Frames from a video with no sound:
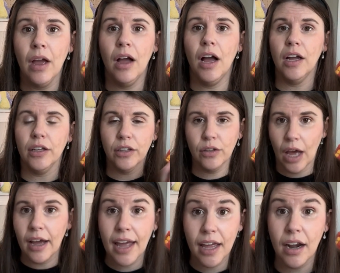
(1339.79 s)

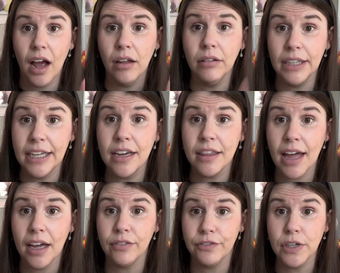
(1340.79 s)
Again, I'll link
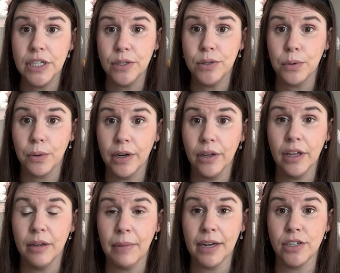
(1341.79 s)
that free tutorial
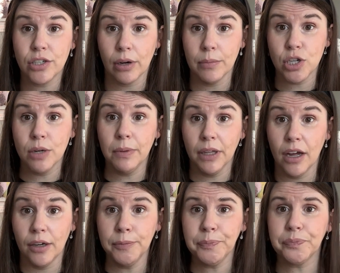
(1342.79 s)
in my description
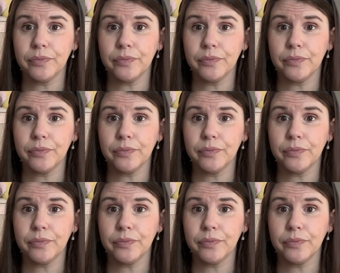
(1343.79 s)
below.